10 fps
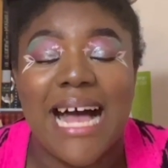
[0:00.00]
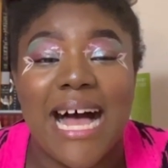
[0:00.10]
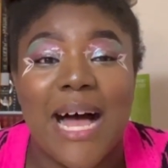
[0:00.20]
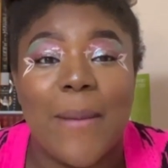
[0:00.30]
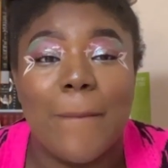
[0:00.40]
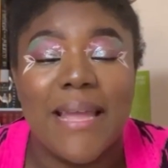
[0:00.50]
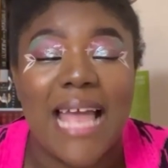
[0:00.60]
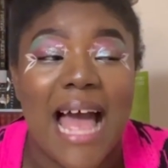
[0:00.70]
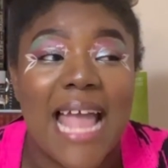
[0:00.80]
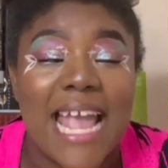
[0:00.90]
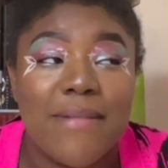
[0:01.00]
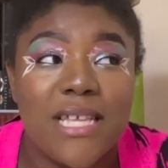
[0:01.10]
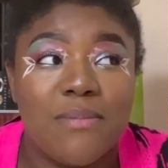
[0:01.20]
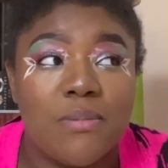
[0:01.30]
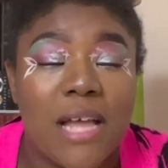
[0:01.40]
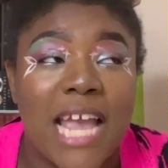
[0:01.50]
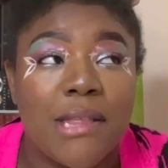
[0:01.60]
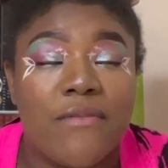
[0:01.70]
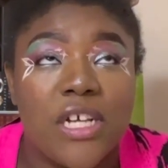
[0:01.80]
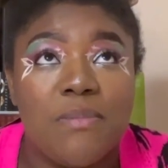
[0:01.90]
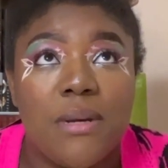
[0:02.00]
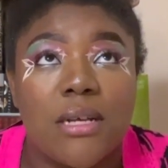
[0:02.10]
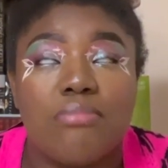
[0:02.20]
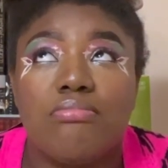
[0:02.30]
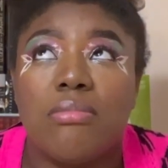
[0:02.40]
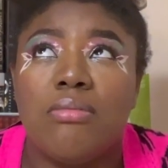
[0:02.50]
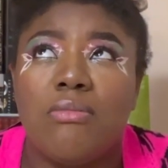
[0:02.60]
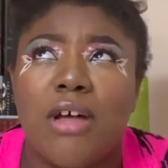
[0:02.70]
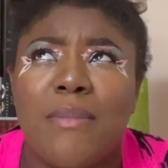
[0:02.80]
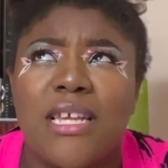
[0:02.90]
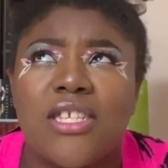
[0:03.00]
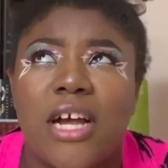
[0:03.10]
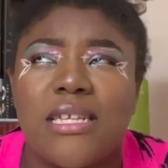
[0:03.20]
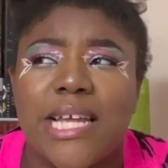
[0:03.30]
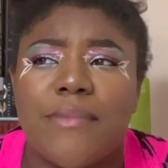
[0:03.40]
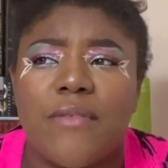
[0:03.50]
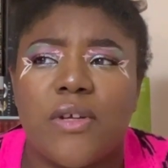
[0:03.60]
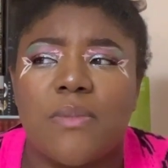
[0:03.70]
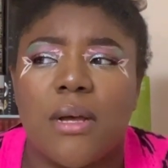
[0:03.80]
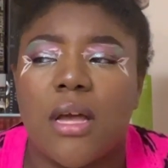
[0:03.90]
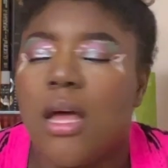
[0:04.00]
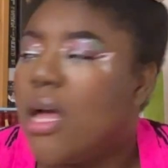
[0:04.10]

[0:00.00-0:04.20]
yeah, I gave the first book, how many stars did I give the first book?